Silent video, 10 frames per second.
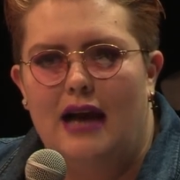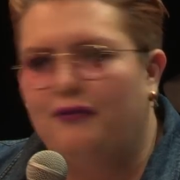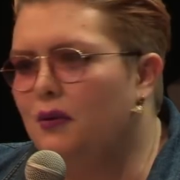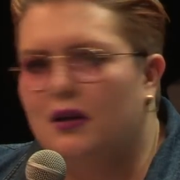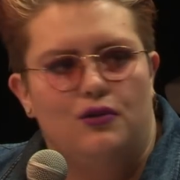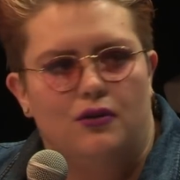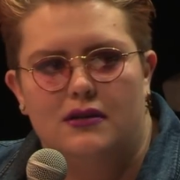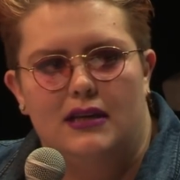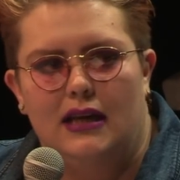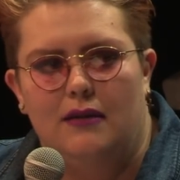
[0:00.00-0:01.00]
everyone
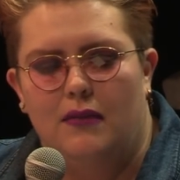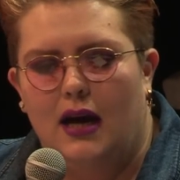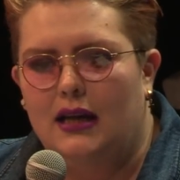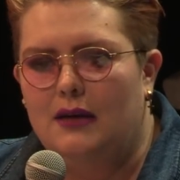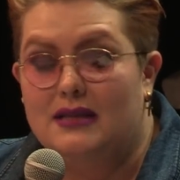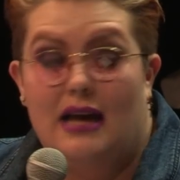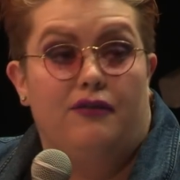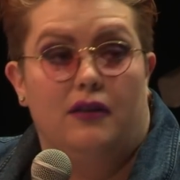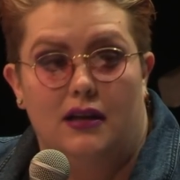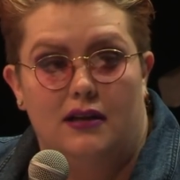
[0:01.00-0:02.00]
adored him and he was
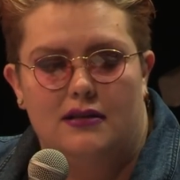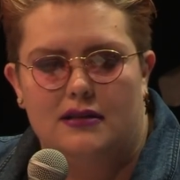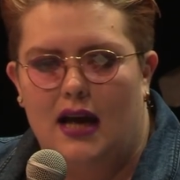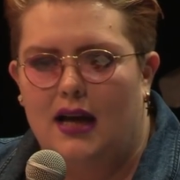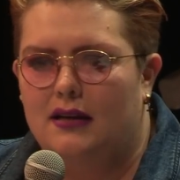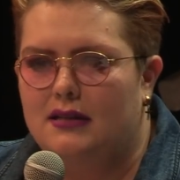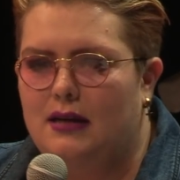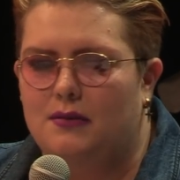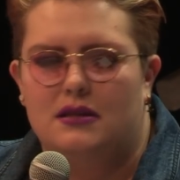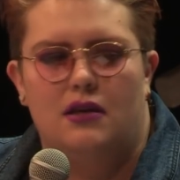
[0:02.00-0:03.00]
effortless and
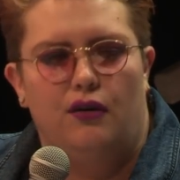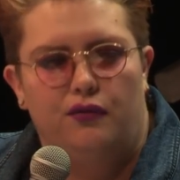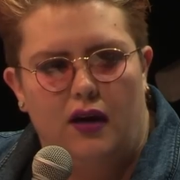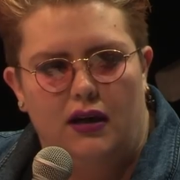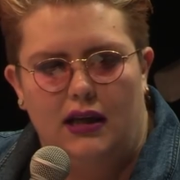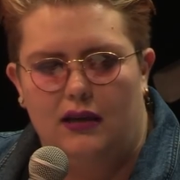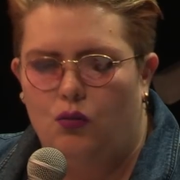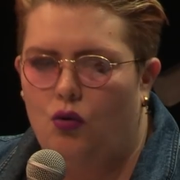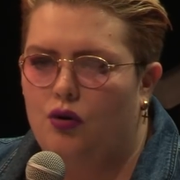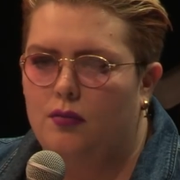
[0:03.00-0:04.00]
he was so funny and
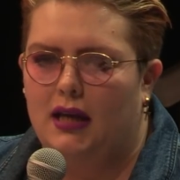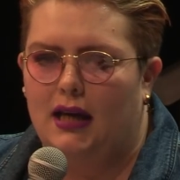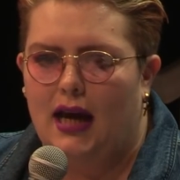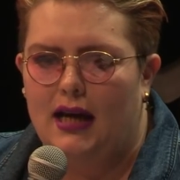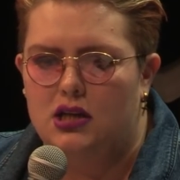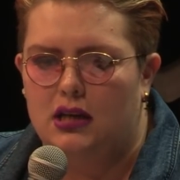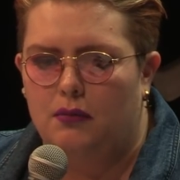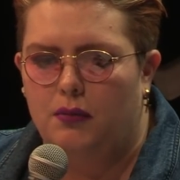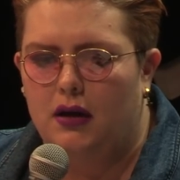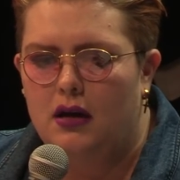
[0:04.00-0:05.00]
warm and
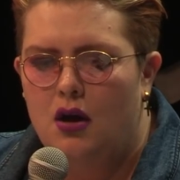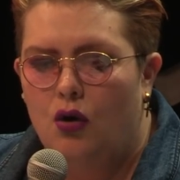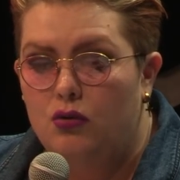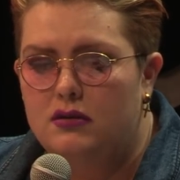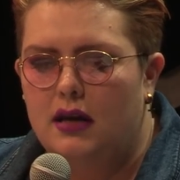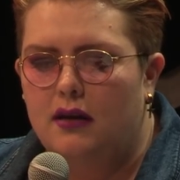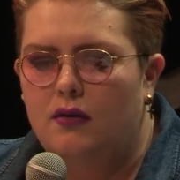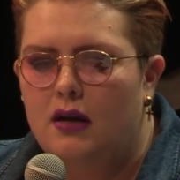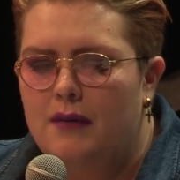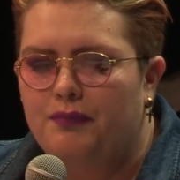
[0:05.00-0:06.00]
engaging but
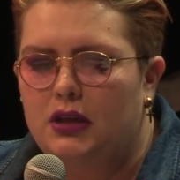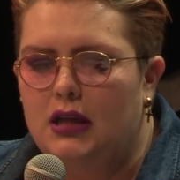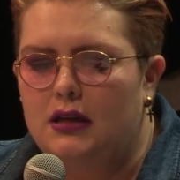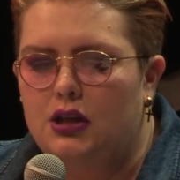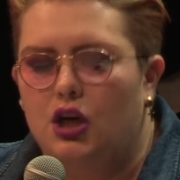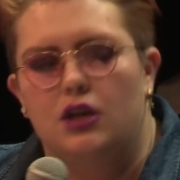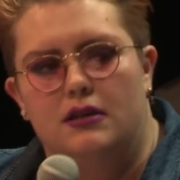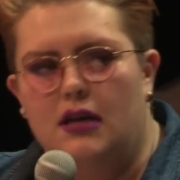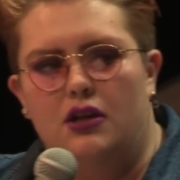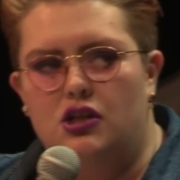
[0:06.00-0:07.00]
also you, you
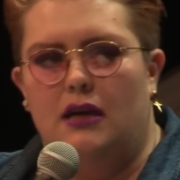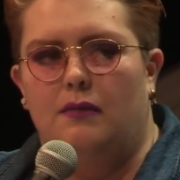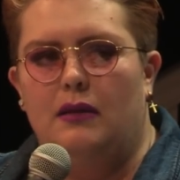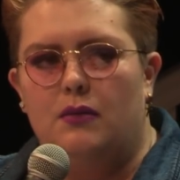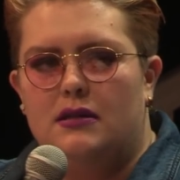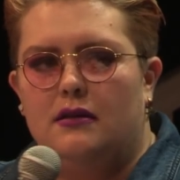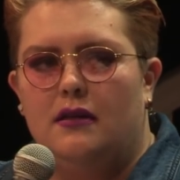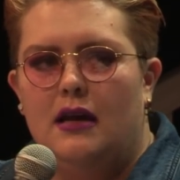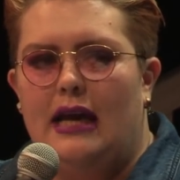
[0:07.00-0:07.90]
couldn't touch him he wasn't